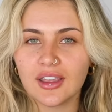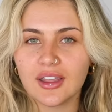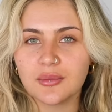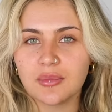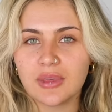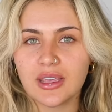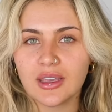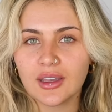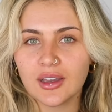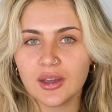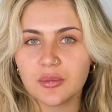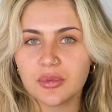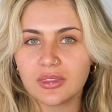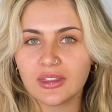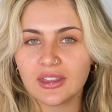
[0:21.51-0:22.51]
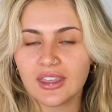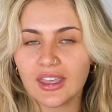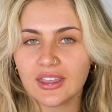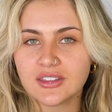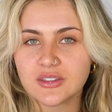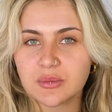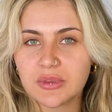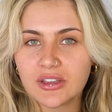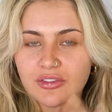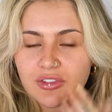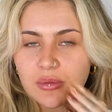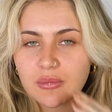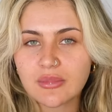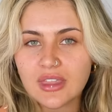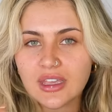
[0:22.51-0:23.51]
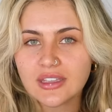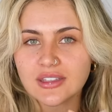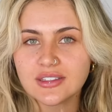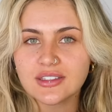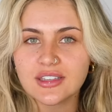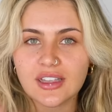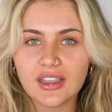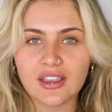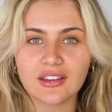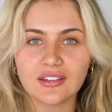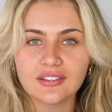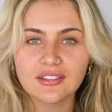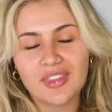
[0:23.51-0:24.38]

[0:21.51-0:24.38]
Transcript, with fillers: and makeup that gets me from this to